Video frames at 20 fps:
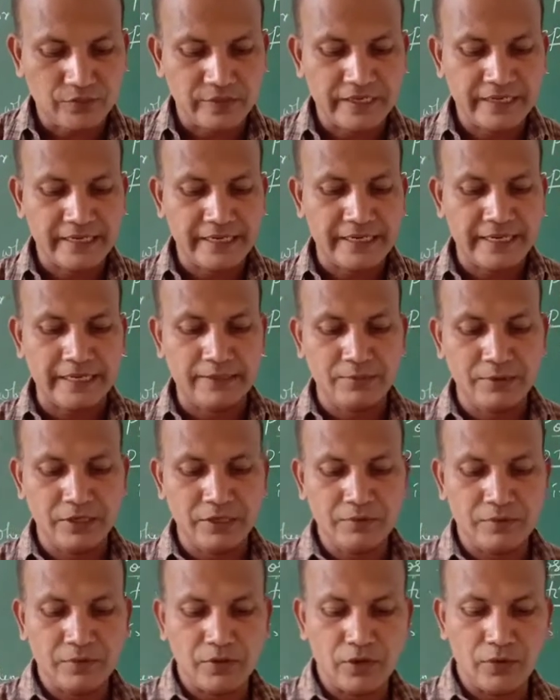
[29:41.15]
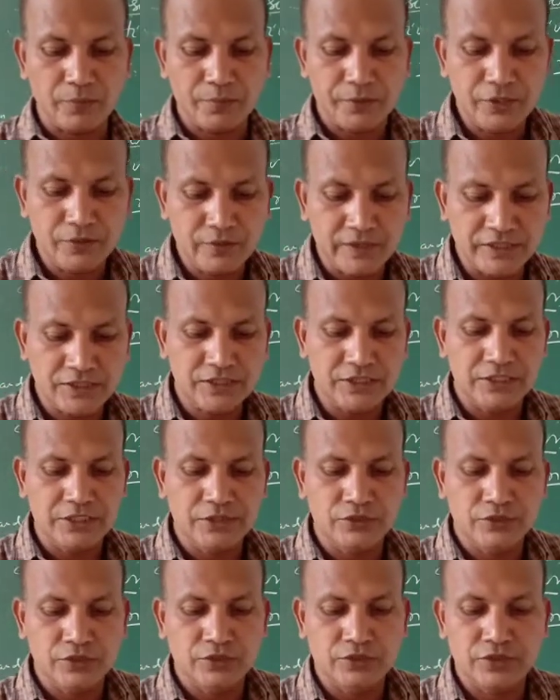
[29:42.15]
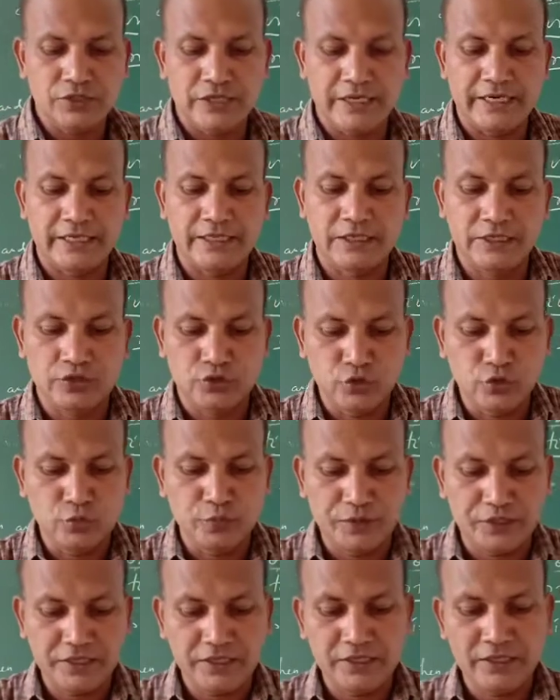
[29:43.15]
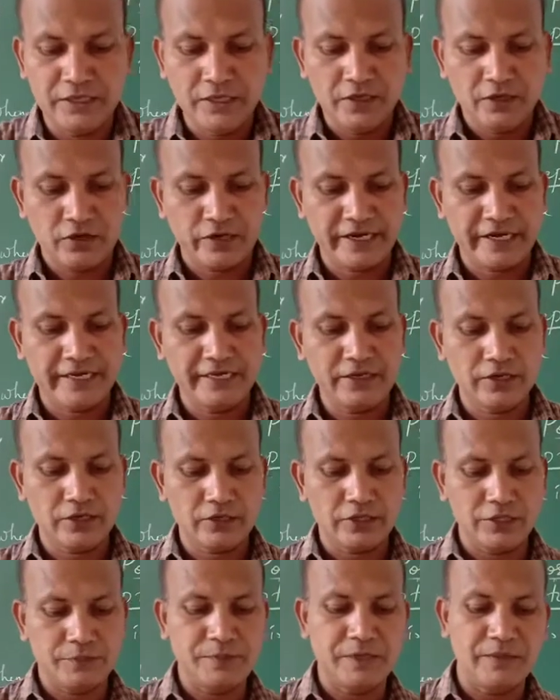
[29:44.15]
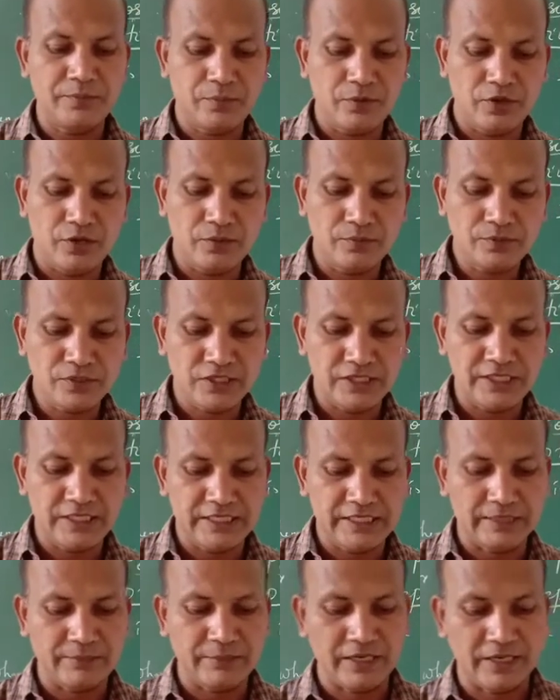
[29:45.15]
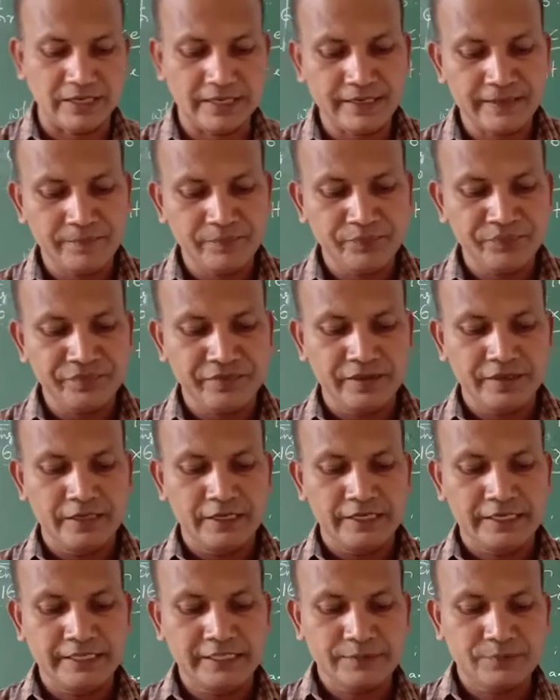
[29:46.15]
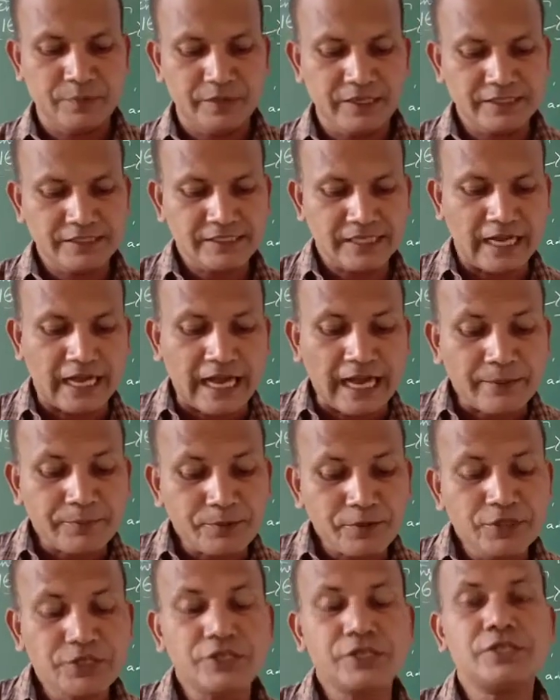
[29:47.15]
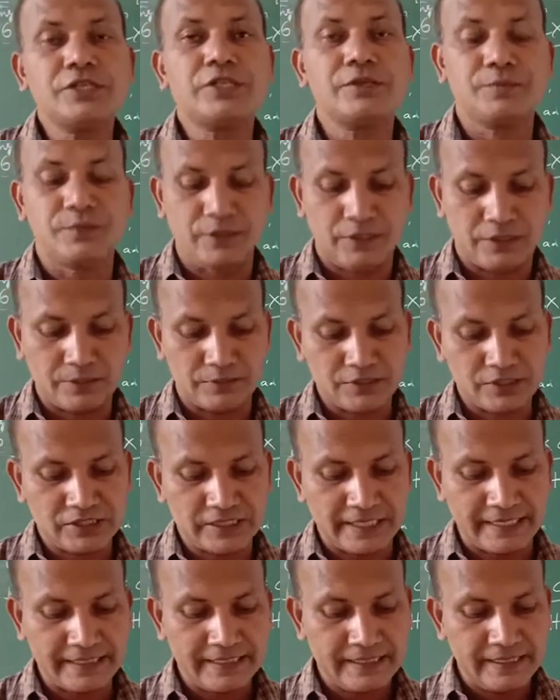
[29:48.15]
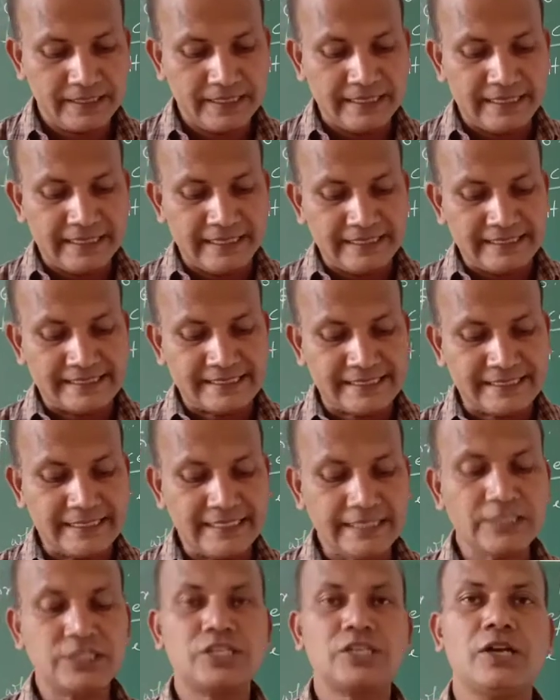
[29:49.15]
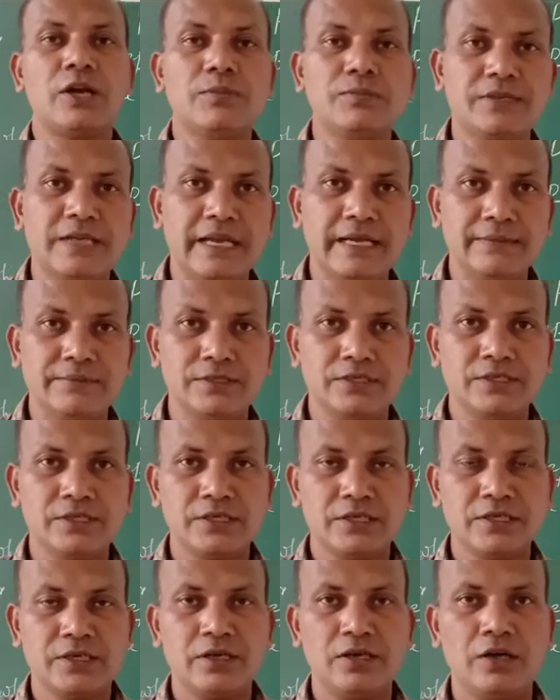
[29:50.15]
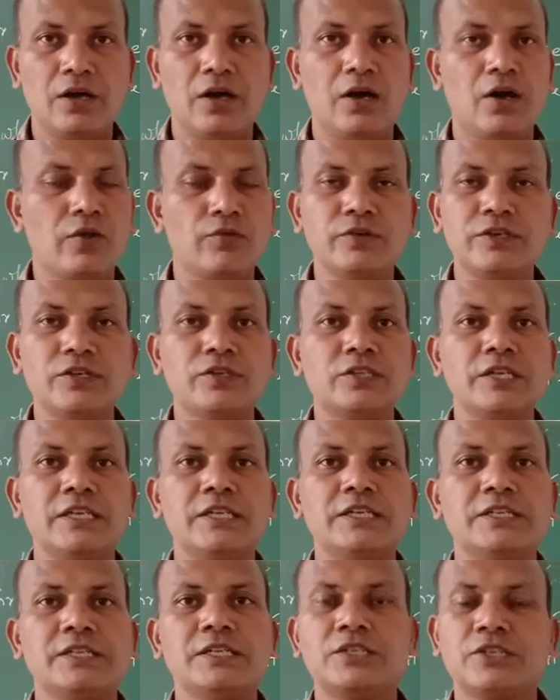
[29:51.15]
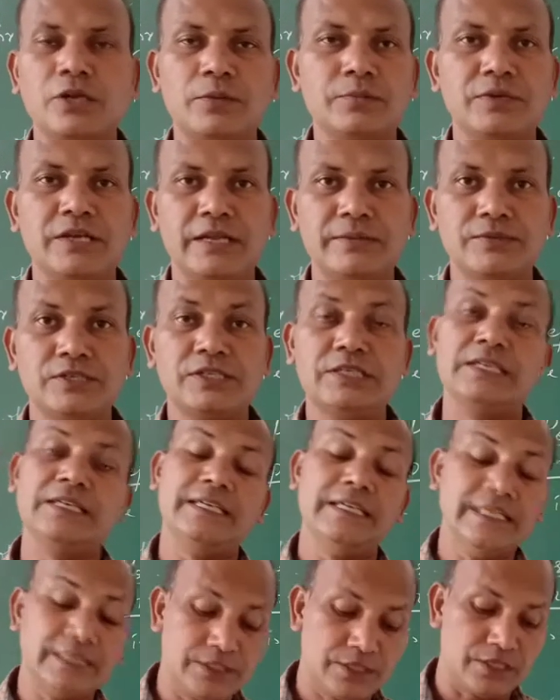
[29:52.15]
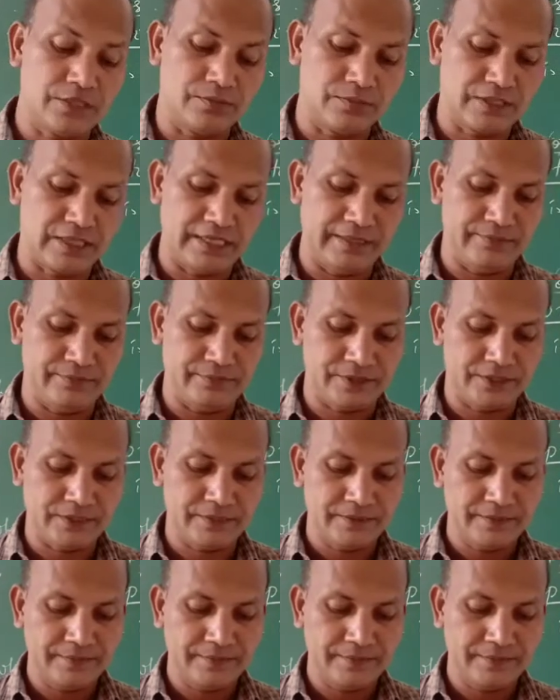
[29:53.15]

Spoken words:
When an adverb of frequency is used with another to be or any other different forms, is, am, are, it is placed after the verb. Just like she is sometimes, or we don't say she sometimes, she is sometimes.